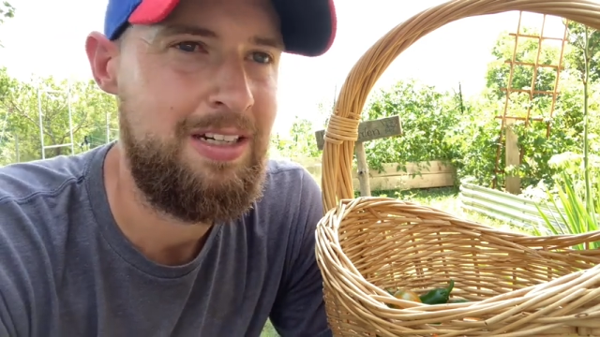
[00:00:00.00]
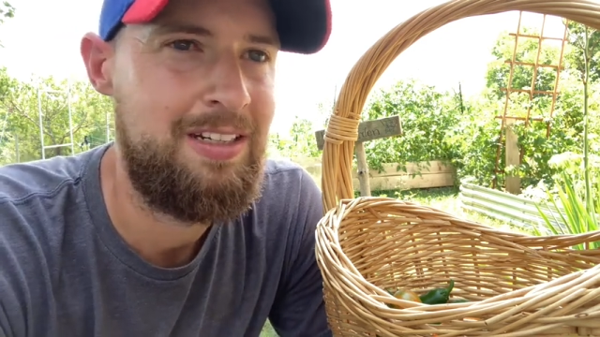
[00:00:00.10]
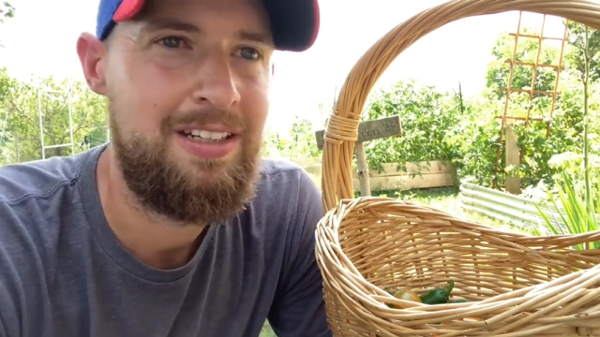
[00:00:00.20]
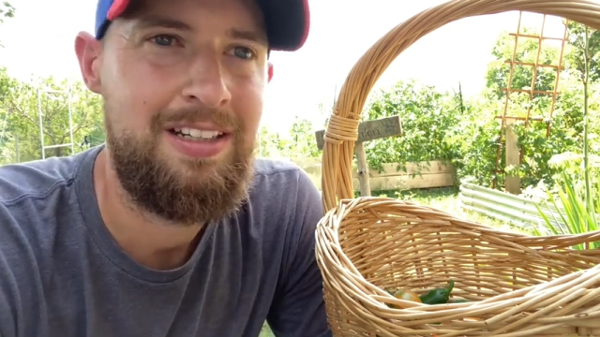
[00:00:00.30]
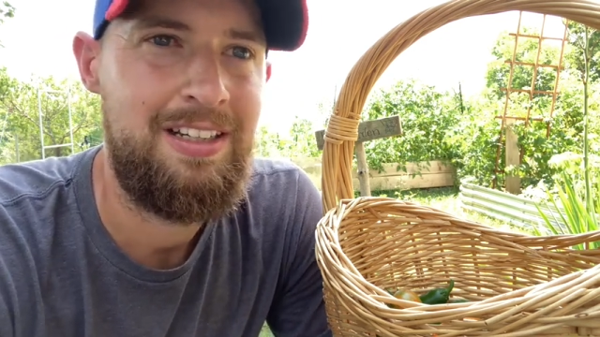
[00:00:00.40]

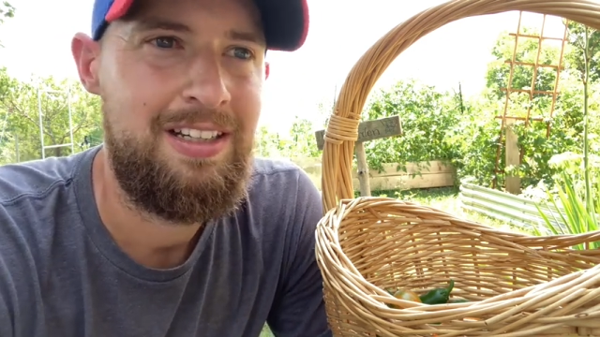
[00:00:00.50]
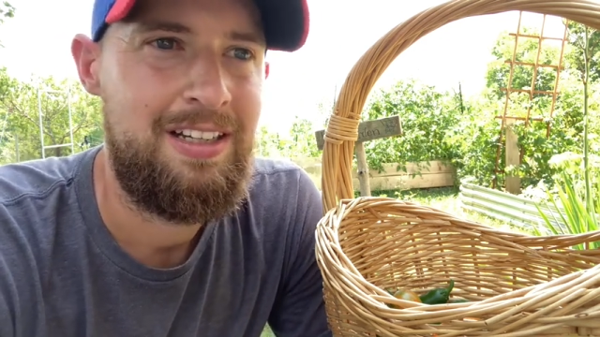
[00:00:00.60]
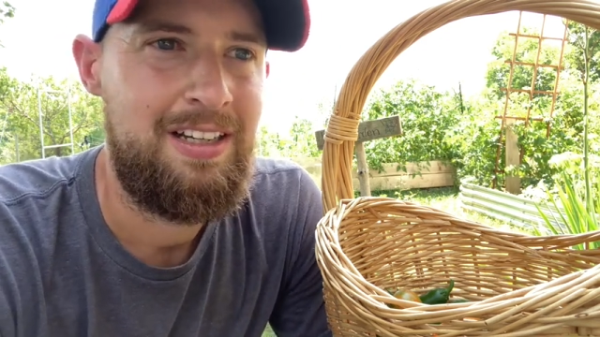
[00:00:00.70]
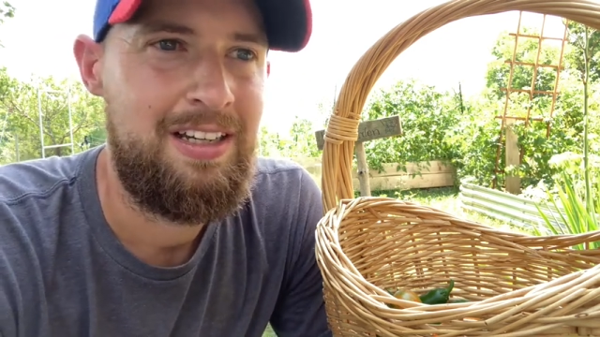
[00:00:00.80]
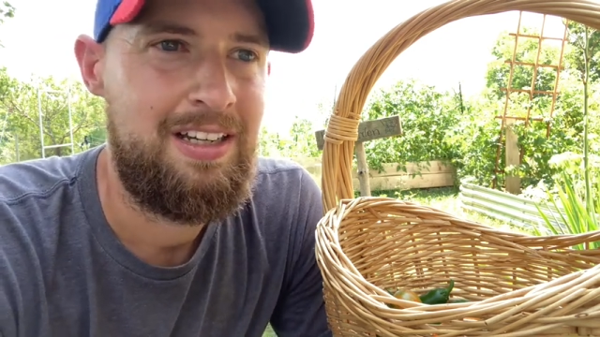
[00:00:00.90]

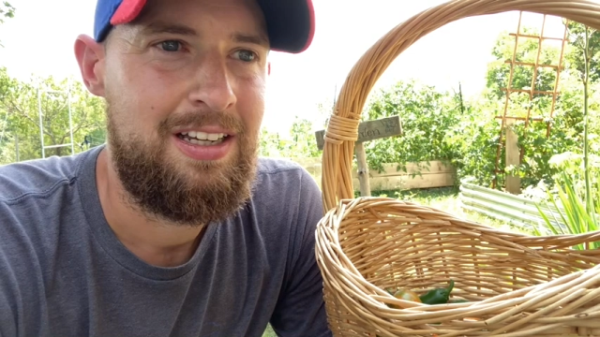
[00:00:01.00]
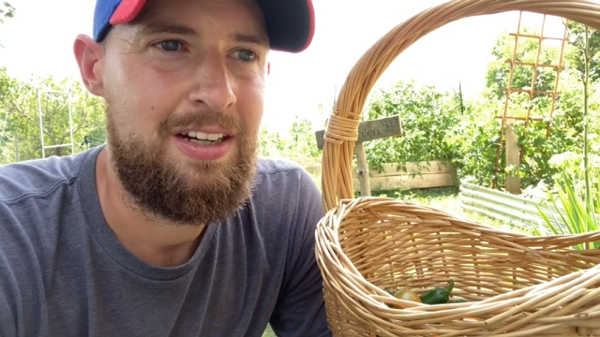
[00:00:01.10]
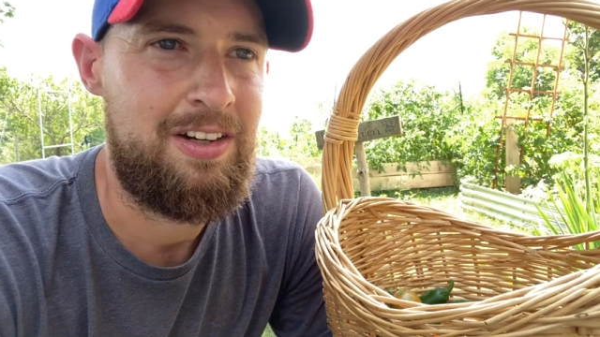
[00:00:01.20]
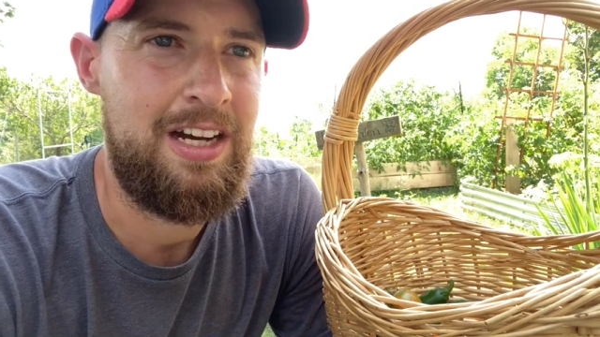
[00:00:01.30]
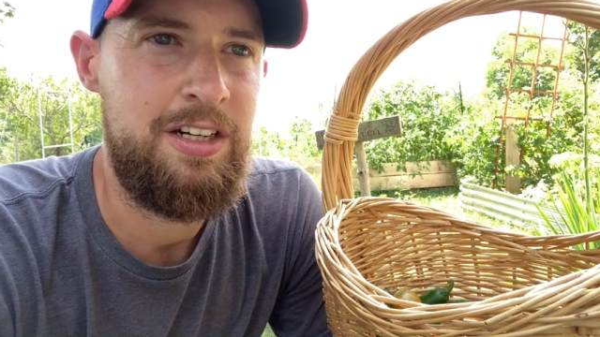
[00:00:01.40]
you
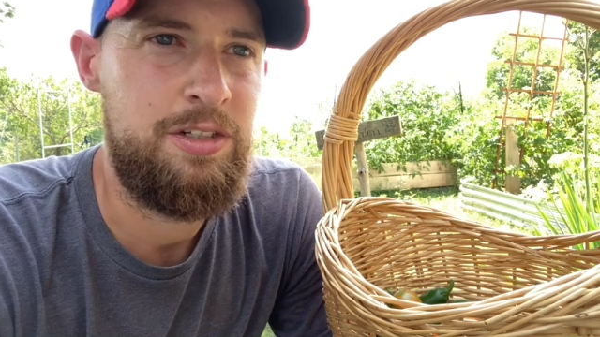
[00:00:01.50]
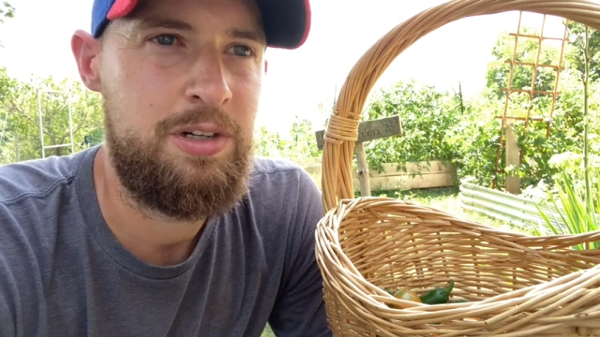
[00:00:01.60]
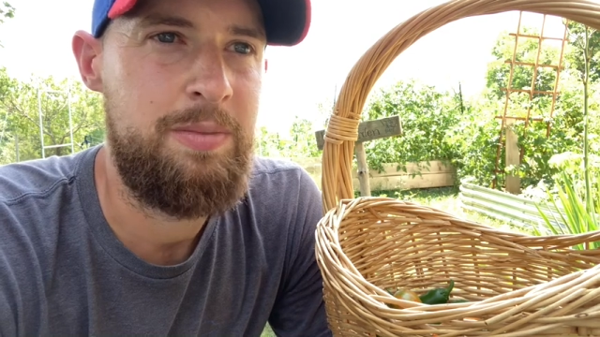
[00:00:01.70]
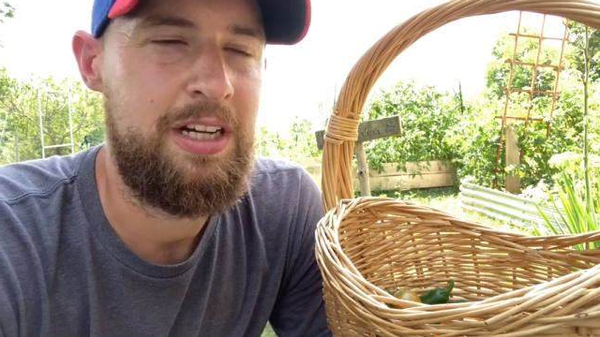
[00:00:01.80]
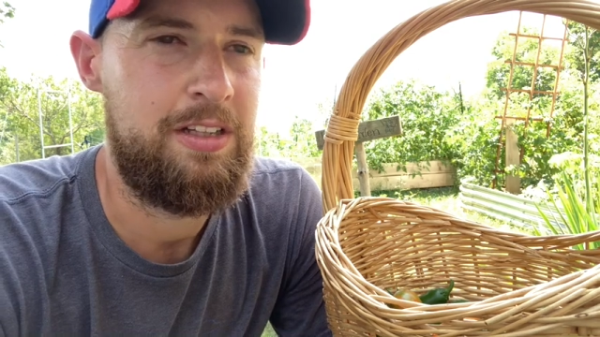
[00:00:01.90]
know, kind of
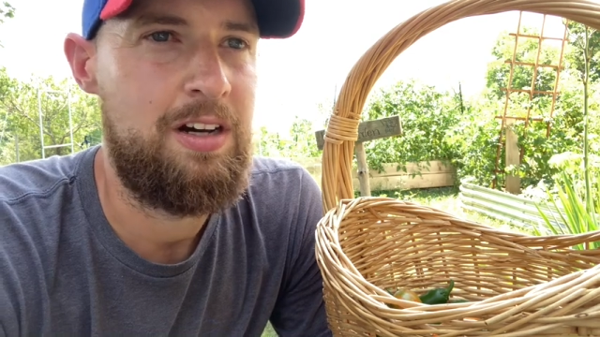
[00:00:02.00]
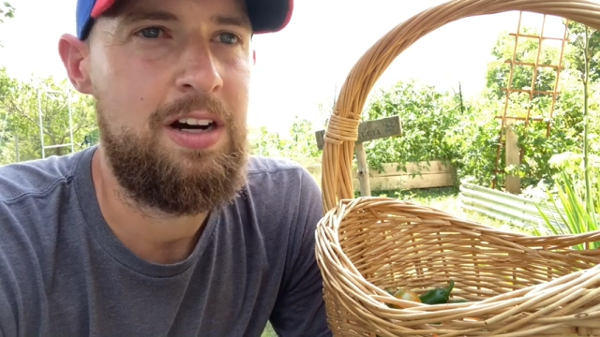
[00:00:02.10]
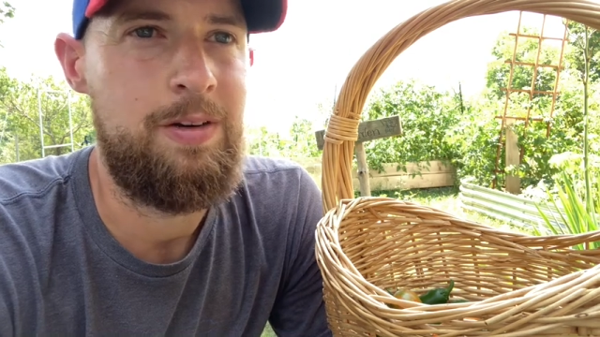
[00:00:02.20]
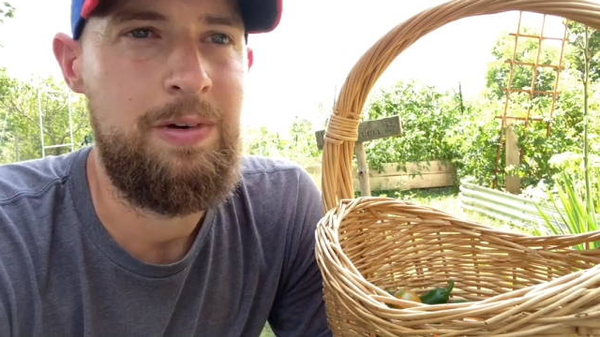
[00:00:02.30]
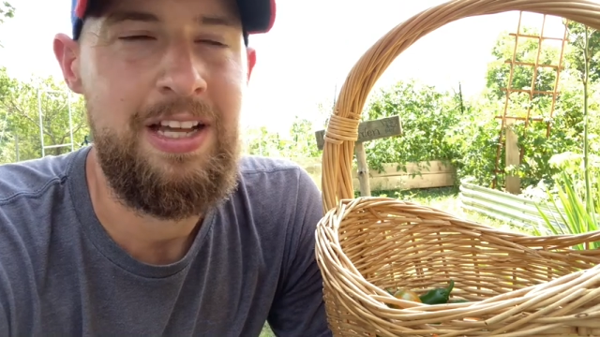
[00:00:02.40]
dreaming
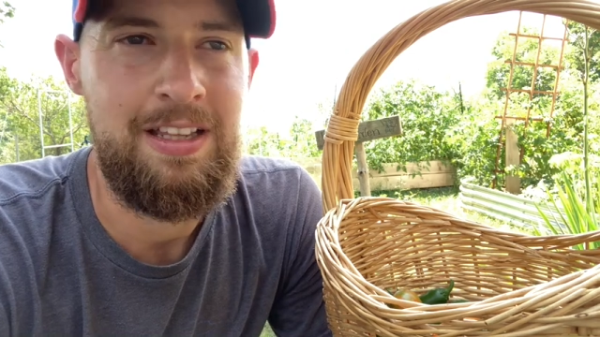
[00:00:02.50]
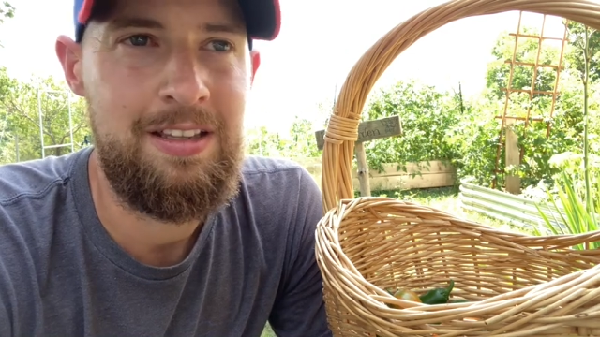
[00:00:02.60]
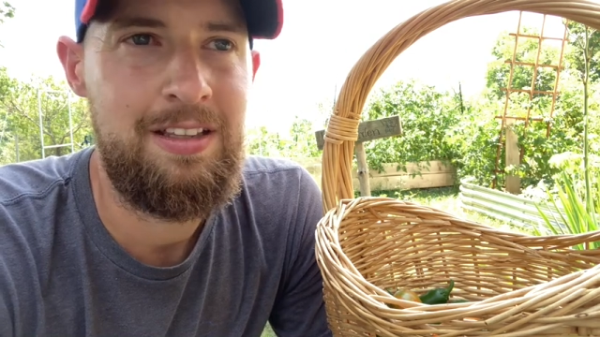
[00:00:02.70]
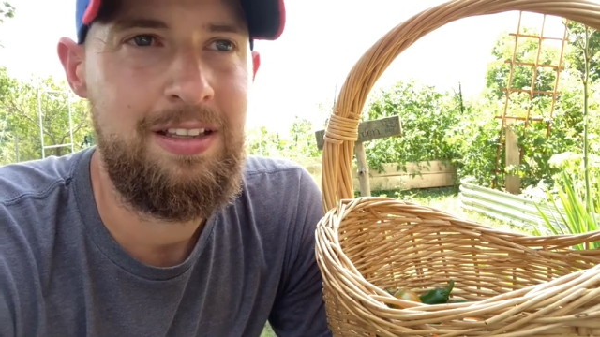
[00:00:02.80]
along with,